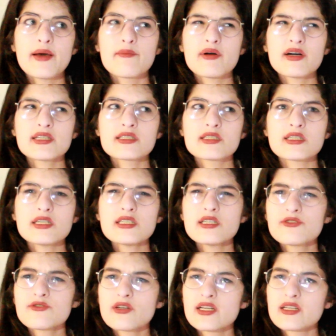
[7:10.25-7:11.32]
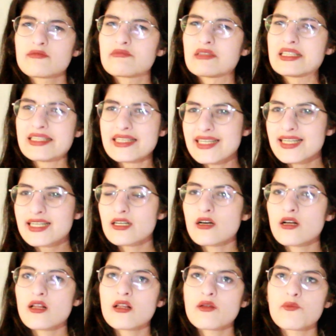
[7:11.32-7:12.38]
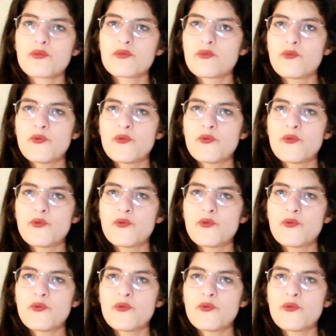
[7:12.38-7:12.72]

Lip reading: But is it really legal?